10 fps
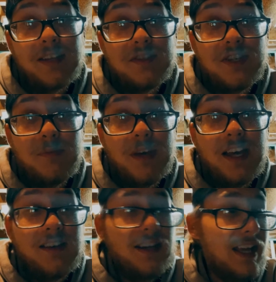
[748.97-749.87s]
to cheap
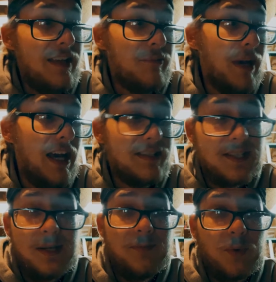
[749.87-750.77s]
out and buy
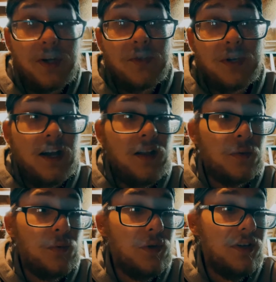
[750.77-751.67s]
some
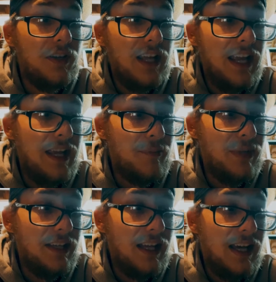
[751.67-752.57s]
$43 one and
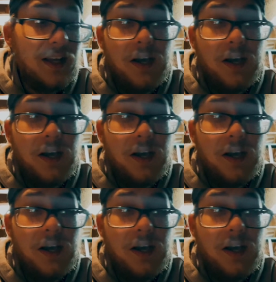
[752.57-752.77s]
be like,